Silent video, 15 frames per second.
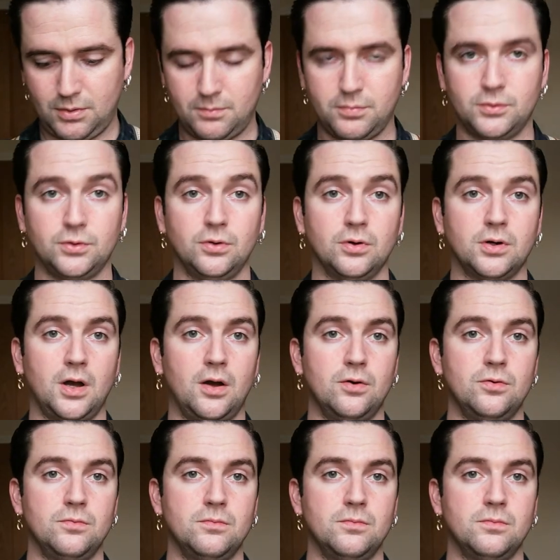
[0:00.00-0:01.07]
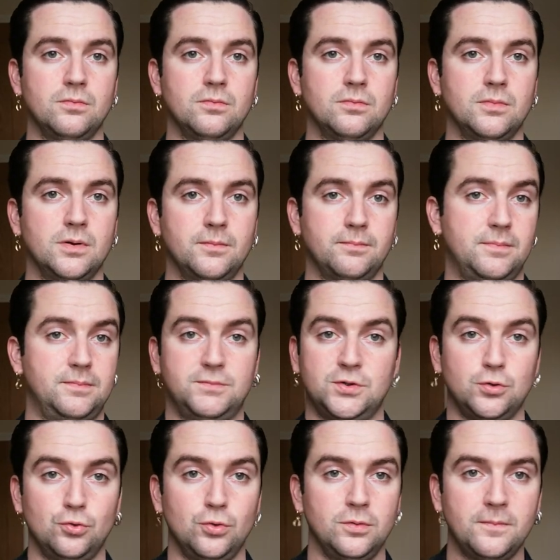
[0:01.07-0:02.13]
pompadour comb
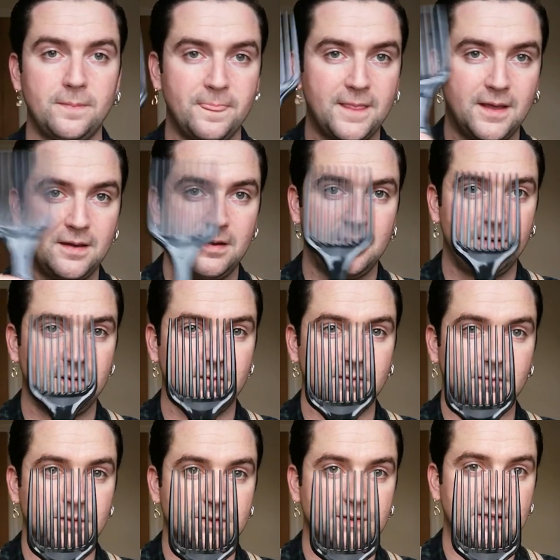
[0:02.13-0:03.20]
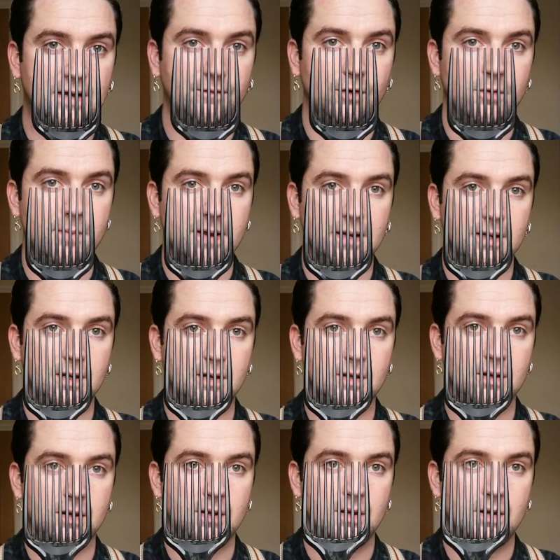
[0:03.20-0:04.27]
tool, which is the Afro Pick.
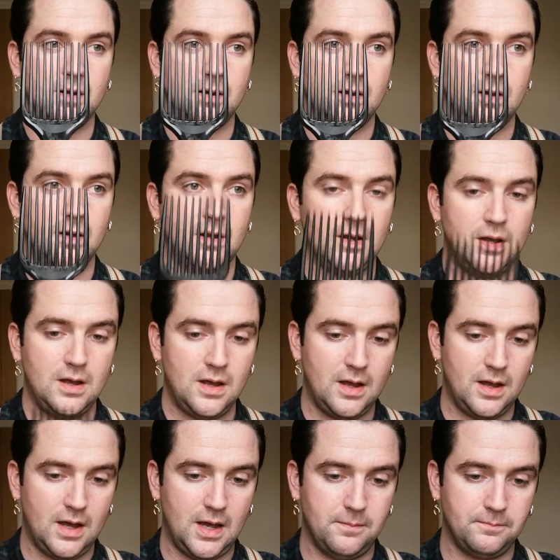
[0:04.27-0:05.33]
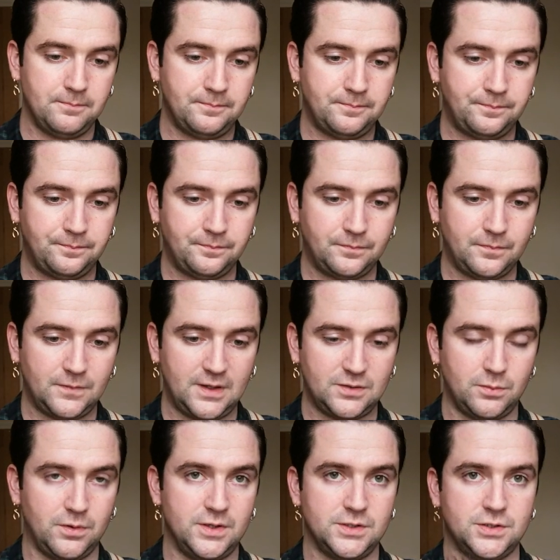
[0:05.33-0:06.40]
Um,
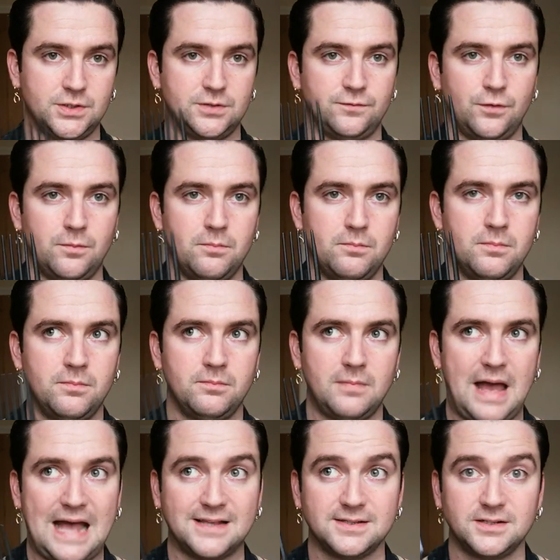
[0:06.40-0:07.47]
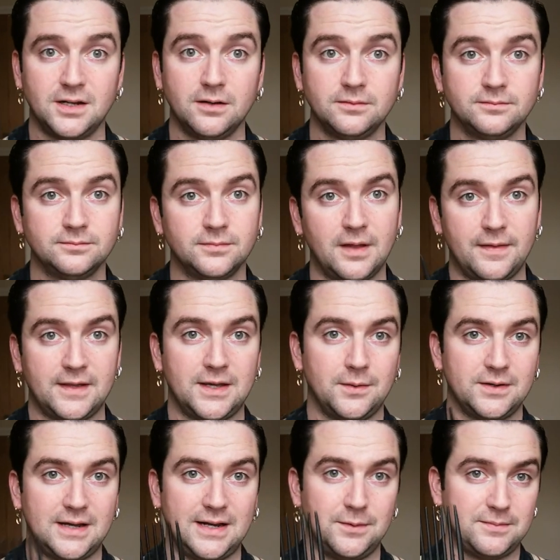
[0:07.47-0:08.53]
this one is just from Asda. I think
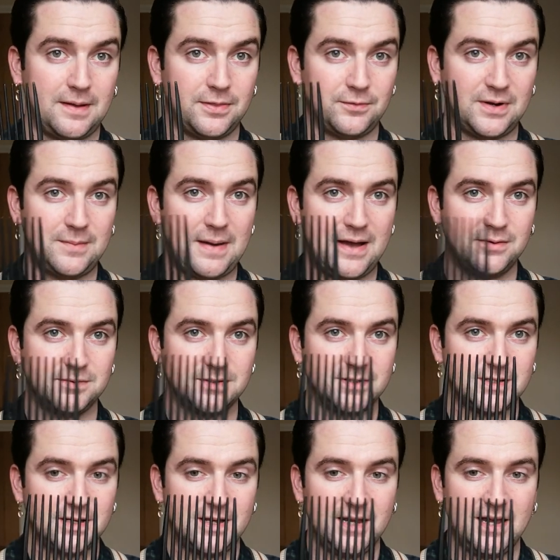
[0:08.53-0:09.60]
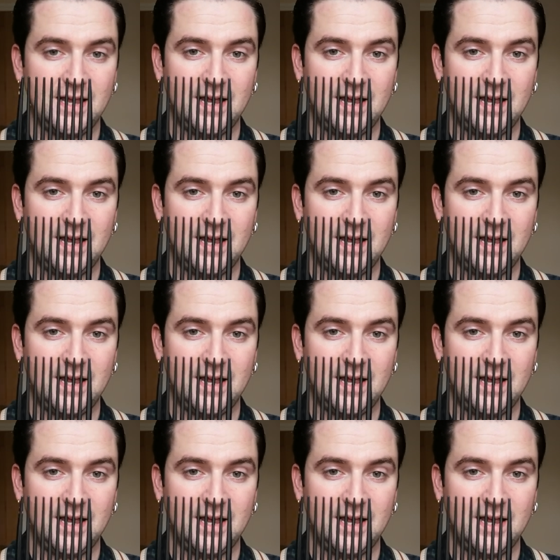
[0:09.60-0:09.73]
it, was again it was about three pounds.